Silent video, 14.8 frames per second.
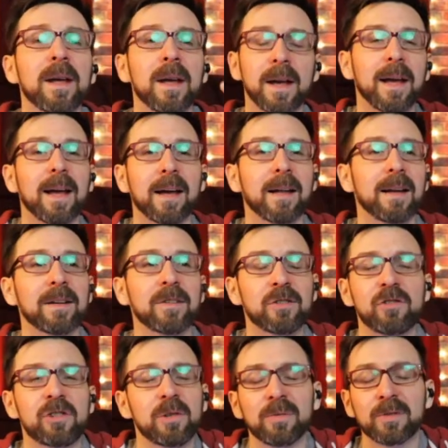And
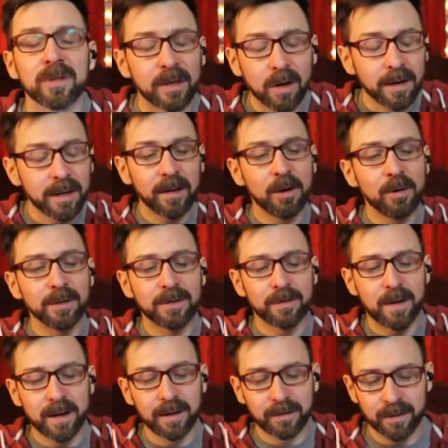she was like, oh yeah, no, it's fine,
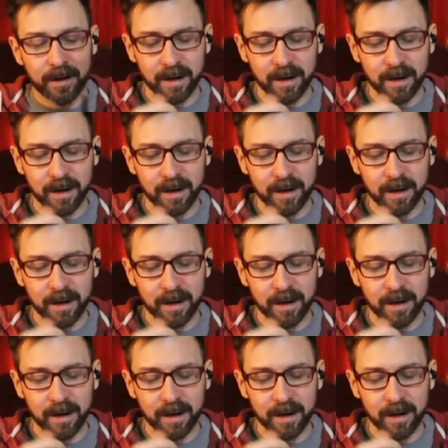it's fine.